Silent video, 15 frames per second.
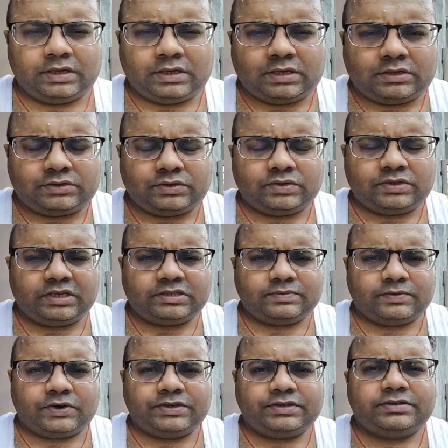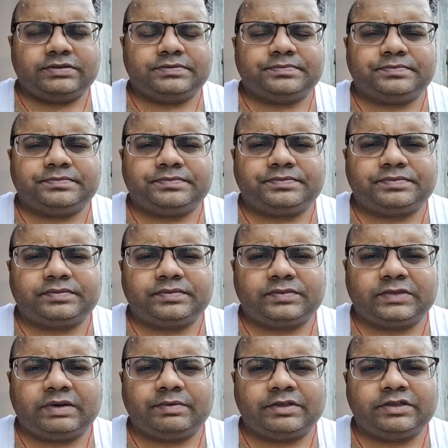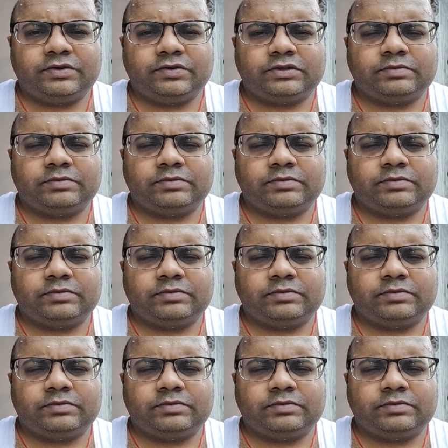So this was Tribandh Yukt